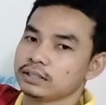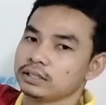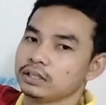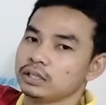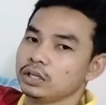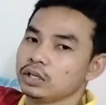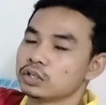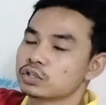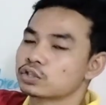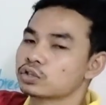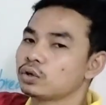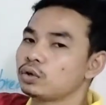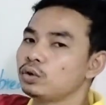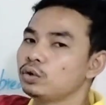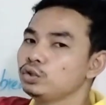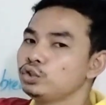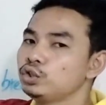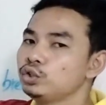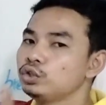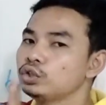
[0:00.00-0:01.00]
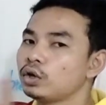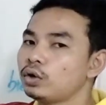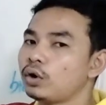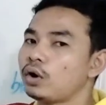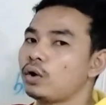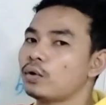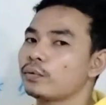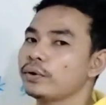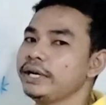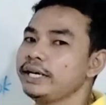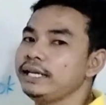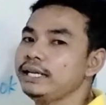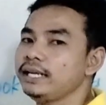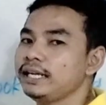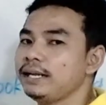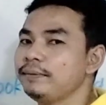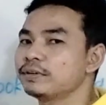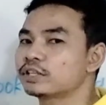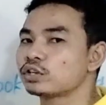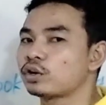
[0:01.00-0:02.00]
So you know already
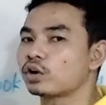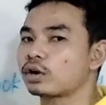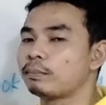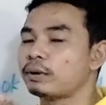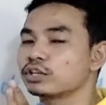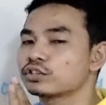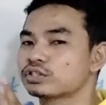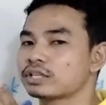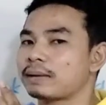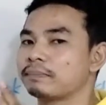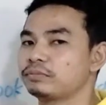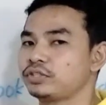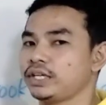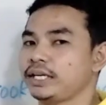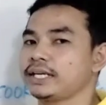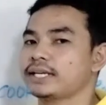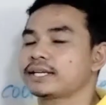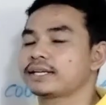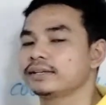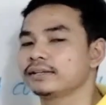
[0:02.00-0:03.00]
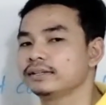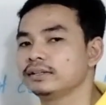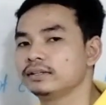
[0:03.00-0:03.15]
if you talk about subject,